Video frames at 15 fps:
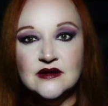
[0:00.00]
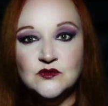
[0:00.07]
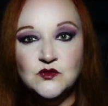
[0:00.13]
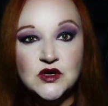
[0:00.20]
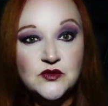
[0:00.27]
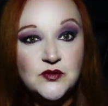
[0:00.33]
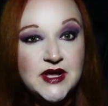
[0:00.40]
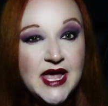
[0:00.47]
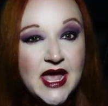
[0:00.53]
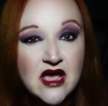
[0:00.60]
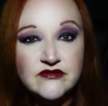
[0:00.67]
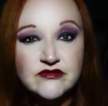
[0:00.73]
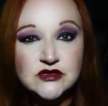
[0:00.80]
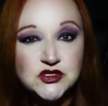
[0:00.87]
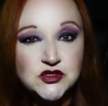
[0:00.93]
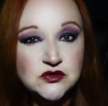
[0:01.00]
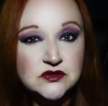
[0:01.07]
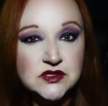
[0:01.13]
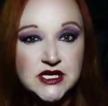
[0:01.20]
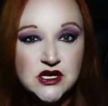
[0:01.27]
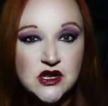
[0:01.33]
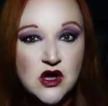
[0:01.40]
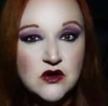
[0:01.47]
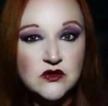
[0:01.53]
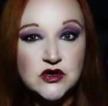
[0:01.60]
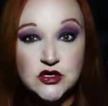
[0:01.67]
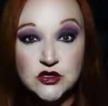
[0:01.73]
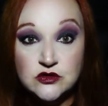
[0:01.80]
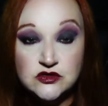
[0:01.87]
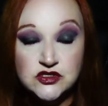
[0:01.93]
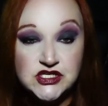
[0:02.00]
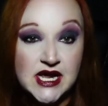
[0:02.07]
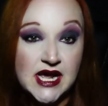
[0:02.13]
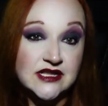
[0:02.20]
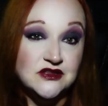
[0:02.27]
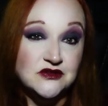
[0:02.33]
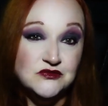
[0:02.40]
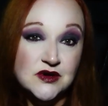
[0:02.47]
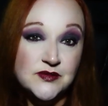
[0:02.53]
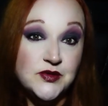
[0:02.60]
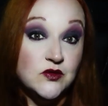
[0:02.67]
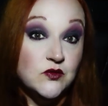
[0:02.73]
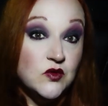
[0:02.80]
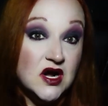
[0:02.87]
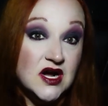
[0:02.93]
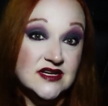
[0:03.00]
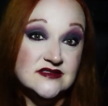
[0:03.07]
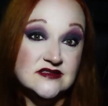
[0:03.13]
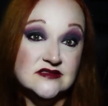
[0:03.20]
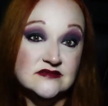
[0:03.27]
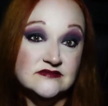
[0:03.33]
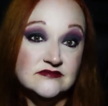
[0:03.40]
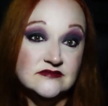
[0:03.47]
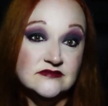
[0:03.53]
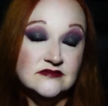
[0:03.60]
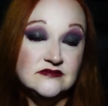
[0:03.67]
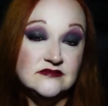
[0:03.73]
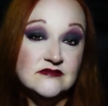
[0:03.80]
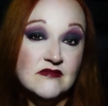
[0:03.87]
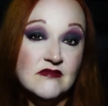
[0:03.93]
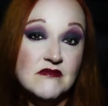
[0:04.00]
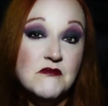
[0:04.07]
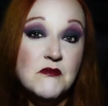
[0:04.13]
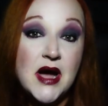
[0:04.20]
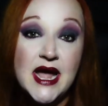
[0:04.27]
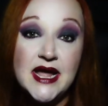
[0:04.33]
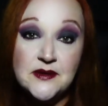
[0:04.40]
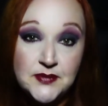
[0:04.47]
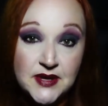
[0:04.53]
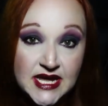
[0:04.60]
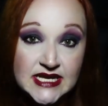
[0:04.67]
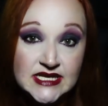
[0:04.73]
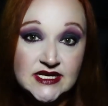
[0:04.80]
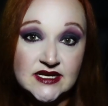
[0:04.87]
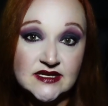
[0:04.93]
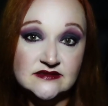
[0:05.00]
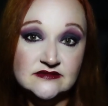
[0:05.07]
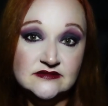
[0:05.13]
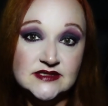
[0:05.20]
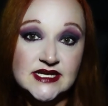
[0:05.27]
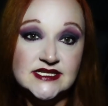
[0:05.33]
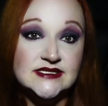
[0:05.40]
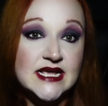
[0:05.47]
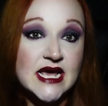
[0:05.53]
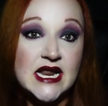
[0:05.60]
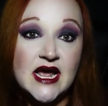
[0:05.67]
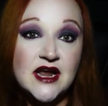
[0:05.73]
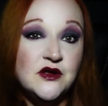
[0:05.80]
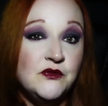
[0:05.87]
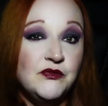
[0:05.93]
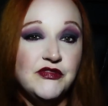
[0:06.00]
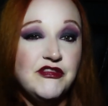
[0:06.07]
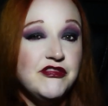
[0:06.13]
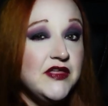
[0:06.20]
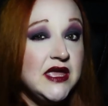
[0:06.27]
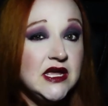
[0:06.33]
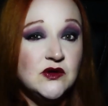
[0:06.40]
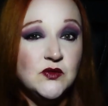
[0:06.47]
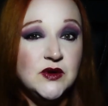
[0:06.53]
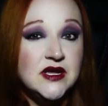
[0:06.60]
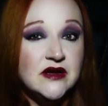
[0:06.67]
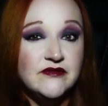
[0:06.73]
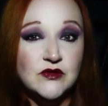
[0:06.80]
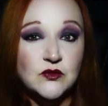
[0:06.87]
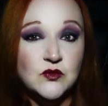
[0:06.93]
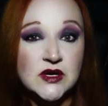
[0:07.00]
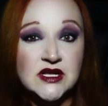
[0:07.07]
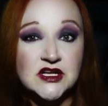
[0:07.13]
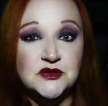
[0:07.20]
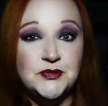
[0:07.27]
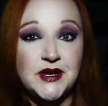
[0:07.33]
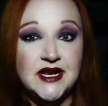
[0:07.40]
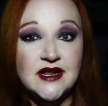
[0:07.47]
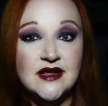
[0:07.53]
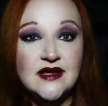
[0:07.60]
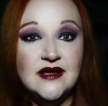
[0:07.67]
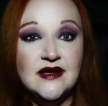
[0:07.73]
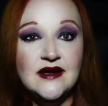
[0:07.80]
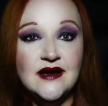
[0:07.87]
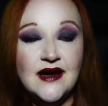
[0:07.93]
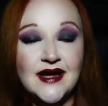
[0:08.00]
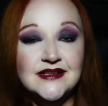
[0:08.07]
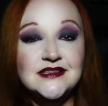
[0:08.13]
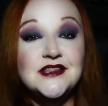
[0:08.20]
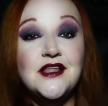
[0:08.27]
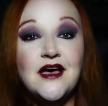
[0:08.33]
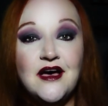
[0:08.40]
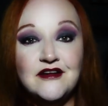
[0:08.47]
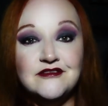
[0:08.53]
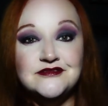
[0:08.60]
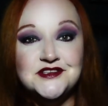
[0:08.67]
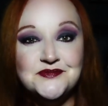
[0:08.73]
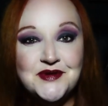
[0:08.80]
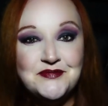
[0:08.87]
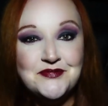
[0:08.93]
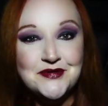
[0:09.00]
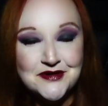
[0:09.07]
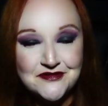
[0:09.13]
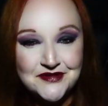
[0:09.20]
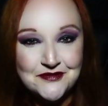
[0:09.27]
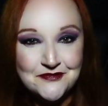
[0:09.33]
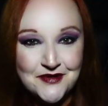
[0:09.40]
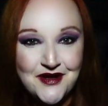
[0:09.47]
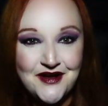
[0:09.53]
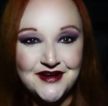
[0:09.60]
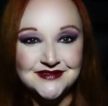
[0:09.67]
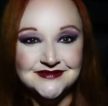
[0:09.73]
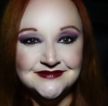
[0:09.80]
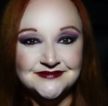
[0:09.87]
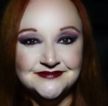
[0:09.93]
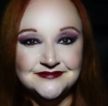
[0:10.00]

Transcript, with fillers: Will we ever truly know who Jack the Ripper was? My opinion is that I don't think we ever will, but I'd love to be proven wrong.